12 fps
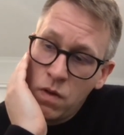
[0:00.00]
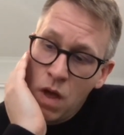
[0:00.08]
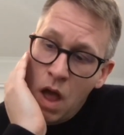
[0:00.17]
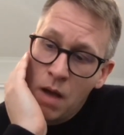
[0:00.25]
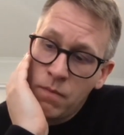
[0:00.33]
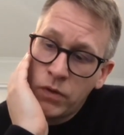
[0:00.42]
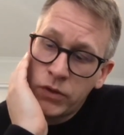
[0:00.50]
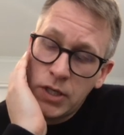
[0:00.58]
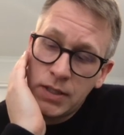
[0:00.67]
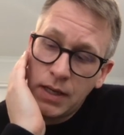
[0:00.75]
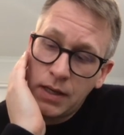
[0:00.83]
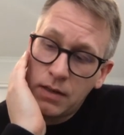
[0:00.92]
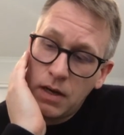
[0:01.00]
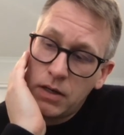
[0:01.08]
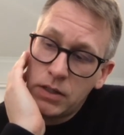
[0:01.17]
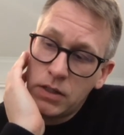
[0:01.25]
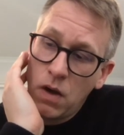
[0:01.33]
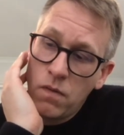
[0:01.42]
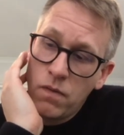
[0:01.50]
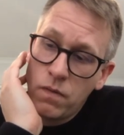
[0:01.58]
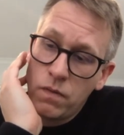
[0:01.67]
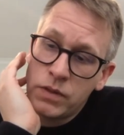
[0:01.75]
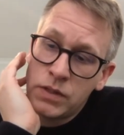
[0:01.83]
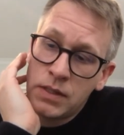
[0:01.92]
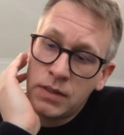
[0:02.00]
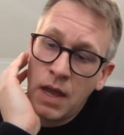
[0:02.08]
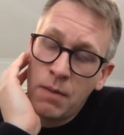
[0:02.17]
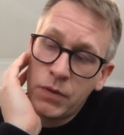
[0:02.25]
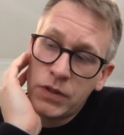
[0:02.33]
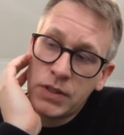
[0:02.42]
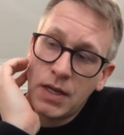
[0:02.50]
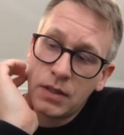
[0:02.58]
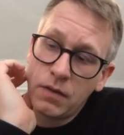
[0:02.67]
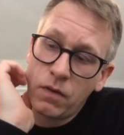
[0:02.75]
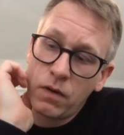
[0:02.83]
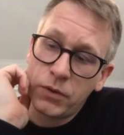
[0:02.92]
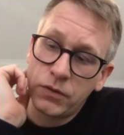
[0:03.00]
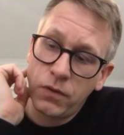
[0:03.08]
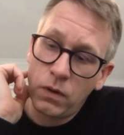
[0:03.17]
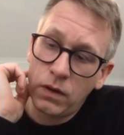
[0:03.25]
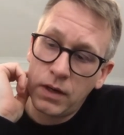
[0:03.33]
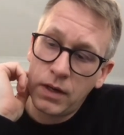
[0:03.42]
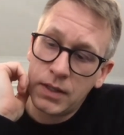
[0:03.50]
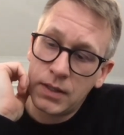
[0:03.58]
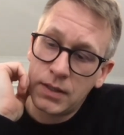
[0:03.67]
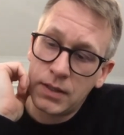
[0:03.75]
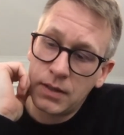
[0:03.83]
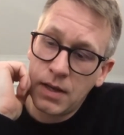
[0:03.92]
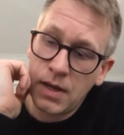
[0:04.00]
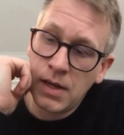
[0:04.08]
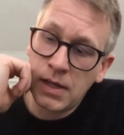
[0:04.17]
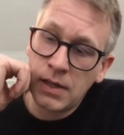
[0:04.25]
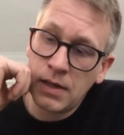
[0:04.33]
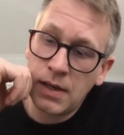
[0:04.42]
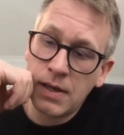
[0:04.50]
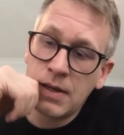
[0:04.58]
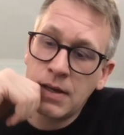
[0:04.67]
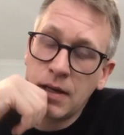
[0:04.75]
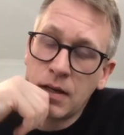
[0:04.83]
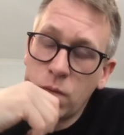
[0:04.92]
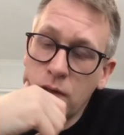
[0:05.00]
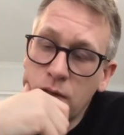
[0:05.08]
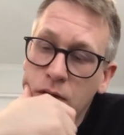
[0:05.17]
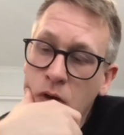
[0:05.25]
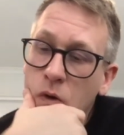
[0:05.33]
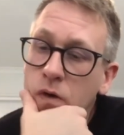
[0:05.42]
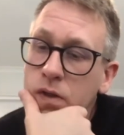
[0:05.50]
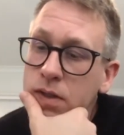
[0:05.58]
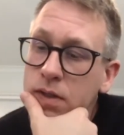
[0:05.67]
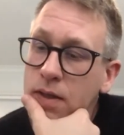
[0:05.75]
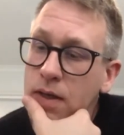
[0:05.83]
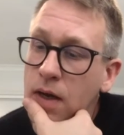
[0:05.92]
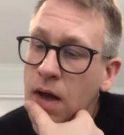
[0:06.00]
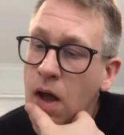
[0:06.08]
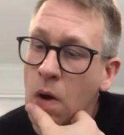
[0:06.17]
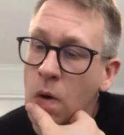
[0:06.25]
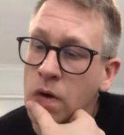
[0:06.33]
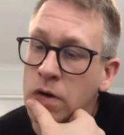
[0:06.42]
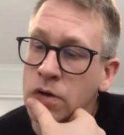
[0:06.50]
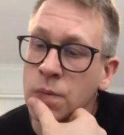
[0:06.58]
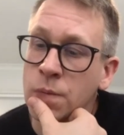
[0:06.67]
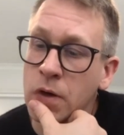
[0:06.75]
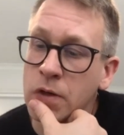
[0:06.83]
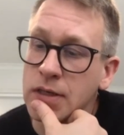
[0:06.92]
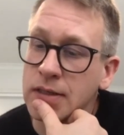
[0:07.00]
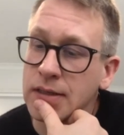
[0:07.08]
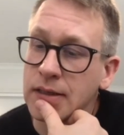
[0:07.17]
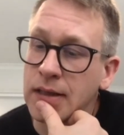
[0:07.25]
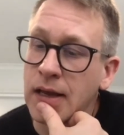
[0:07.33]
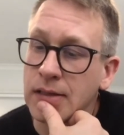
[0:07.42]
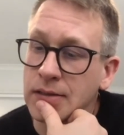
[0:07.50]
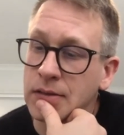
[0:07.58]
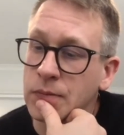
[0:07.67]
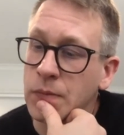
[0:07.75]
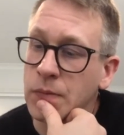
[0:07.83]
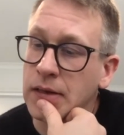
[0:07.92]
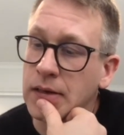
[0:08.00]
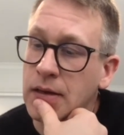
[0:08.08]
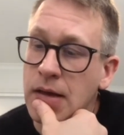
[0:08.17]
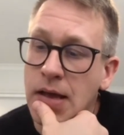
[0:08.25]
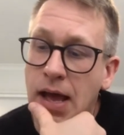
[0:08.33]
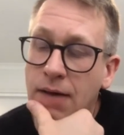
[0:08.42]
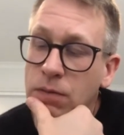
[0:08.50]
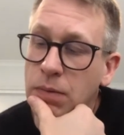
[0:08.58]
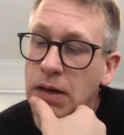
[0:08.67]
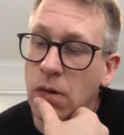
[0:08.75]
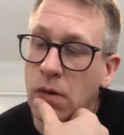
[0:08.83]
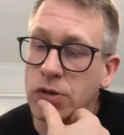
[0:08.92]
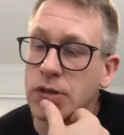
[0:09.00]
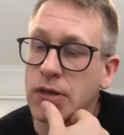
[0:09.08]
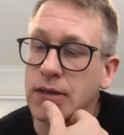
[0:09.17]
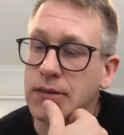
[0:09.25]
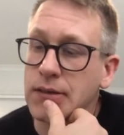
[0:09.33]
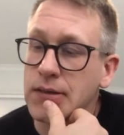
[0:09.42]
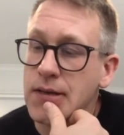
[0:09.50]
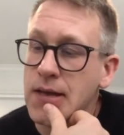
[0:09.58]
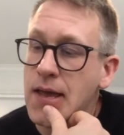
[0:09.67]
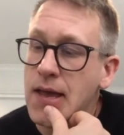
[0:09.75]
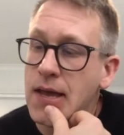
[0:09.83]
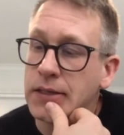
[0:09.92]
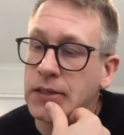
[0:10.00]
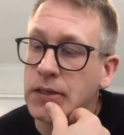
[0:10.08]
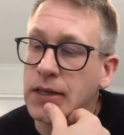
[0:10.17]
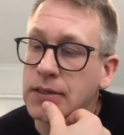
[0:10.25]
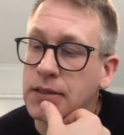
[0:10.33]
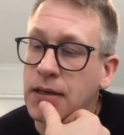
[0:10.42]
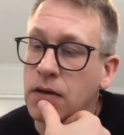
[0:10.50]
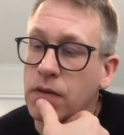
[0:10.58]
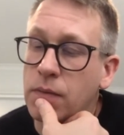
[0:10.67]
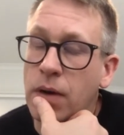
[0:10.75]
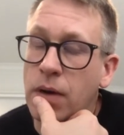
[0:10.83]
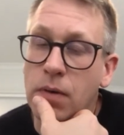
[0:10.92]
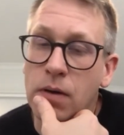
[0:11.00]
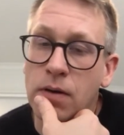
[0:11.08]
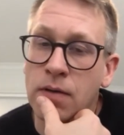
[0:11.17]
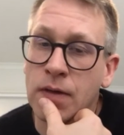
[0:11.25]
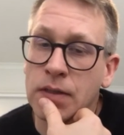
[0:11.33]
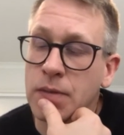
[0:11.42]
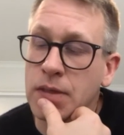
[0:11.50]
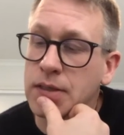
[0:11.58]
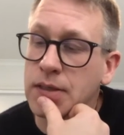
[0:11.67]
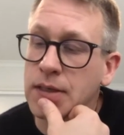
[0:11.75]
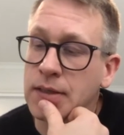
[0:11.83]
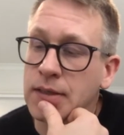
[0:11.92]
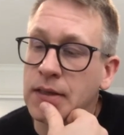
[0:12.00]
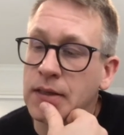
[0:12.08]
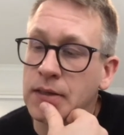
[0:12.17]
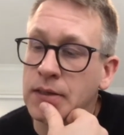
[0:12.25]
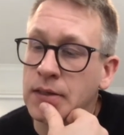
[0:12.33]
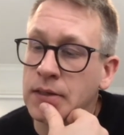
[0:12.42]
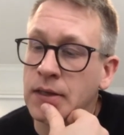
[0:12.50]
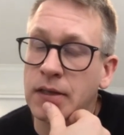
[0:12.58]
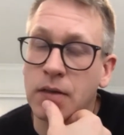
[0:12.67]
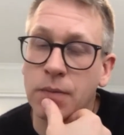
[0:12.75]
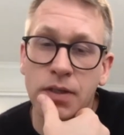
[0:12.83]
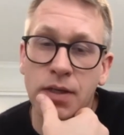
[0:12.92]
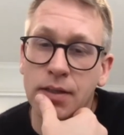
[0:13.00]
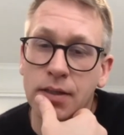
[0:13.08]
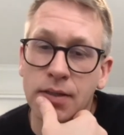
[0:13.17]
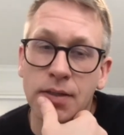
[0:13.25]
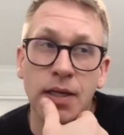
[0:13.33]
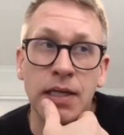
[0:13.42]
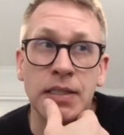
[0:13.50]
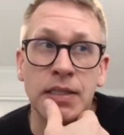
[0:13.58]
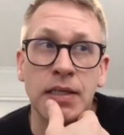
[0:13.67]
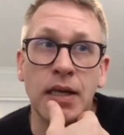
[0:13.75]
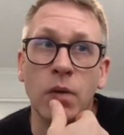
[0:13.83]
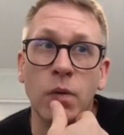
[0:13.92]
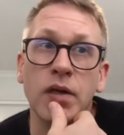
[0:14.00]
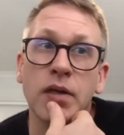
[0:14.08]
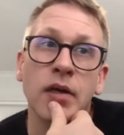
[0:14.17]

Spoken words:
mostly secondary. So 10% of our portfolio is in illiquid coins or new projects that haven't been launched yet. So that's kind of the primary investments, and then 90% is liquid